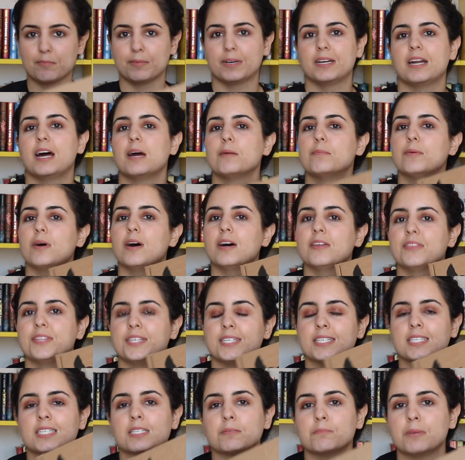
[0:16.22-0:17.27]
but I bought
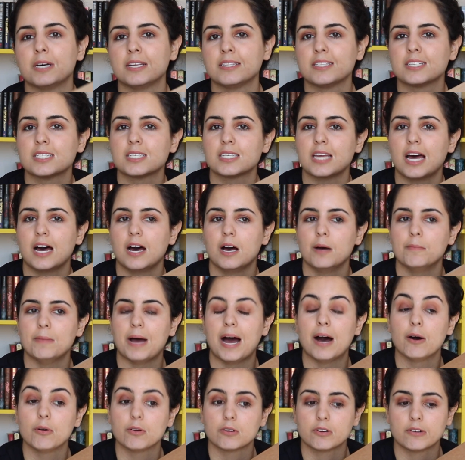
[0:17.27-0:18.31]
this month's
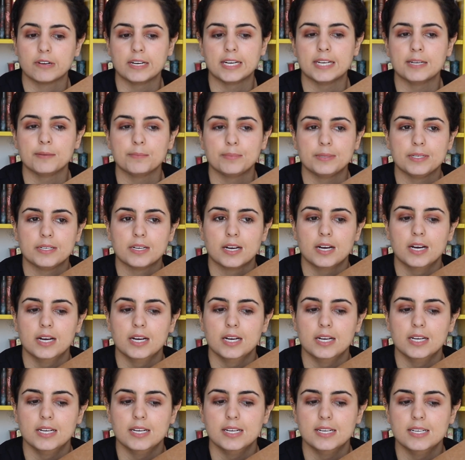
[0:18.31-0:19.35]
OwlCrate
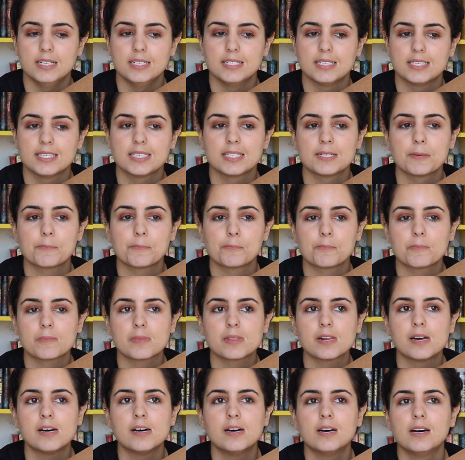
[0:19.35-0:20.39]
because
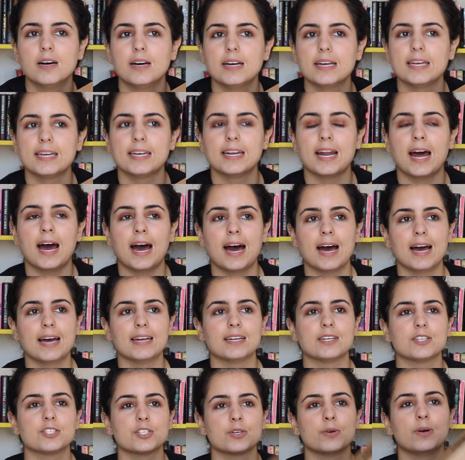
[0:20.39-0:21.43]
it
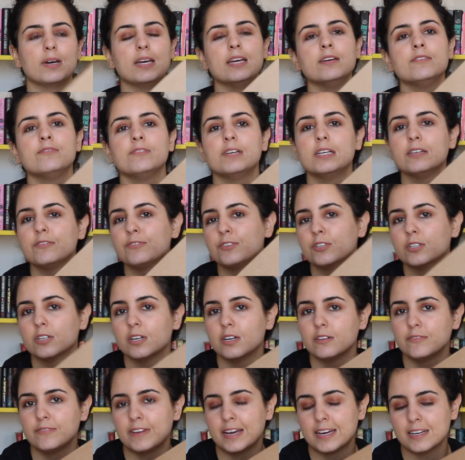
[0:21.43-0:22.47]
had, so if you're
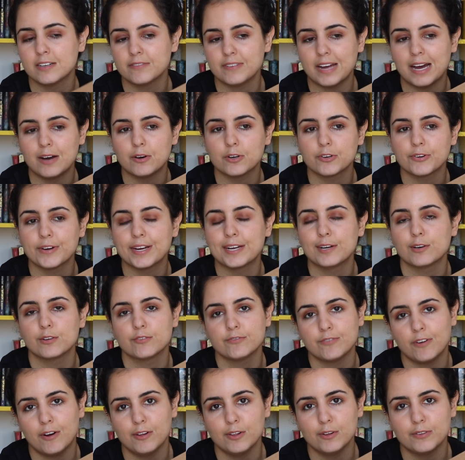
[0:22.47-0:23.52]
a fan of OwlCrate or
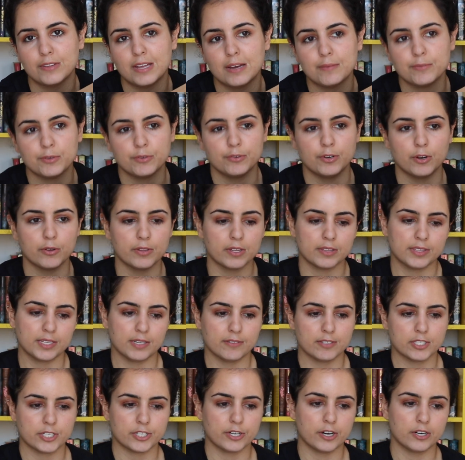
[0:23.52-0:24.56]
follow them, you know that they've
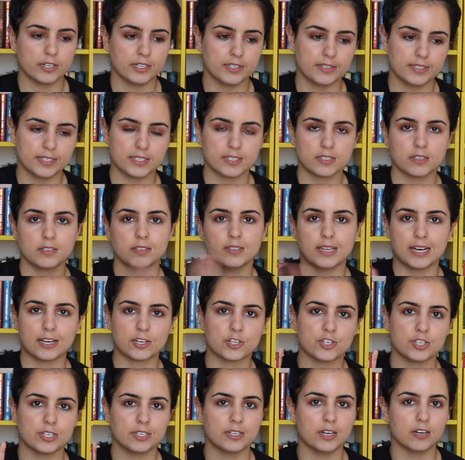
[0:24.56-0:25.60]
started this
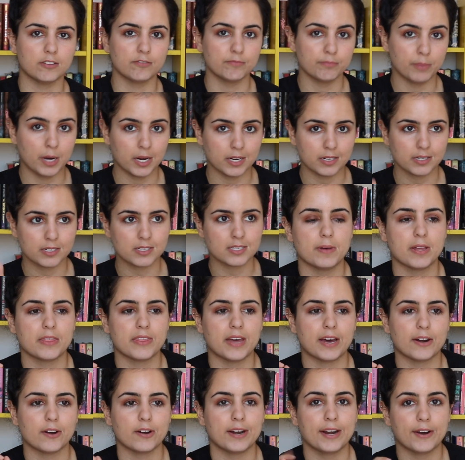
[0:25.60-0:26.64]
collection of mugs
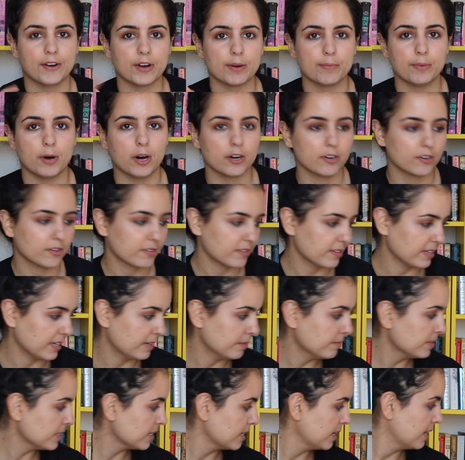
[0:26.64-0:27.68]
that are Harry Potter
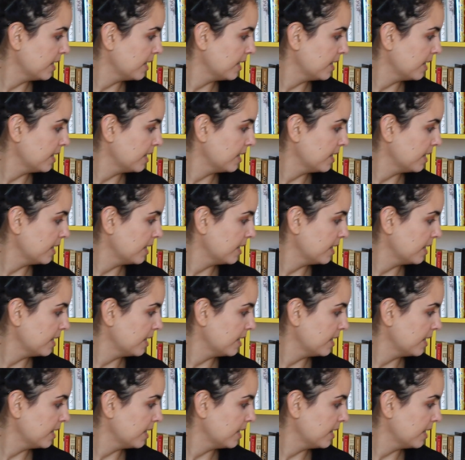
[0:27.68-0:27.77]
themed.